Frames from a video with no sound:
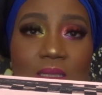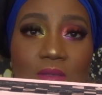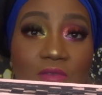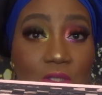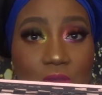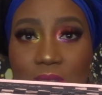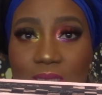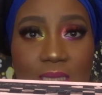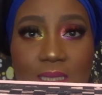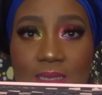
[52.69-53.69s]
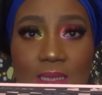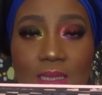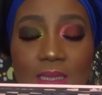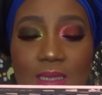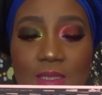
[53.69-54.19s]
if at all there's any stain
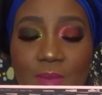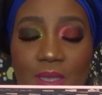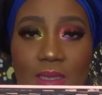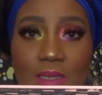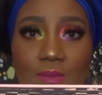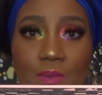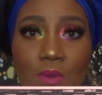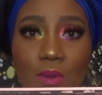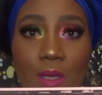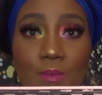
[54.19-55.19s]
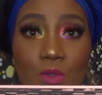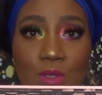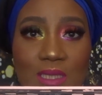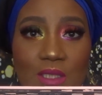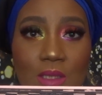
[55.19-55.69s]
in this palette, but I'm going to
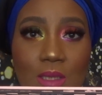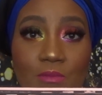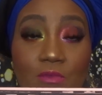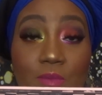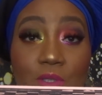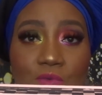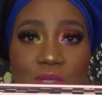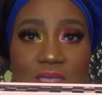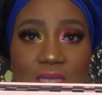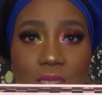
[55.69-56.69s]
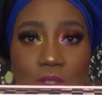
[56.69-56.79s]
start from the green side.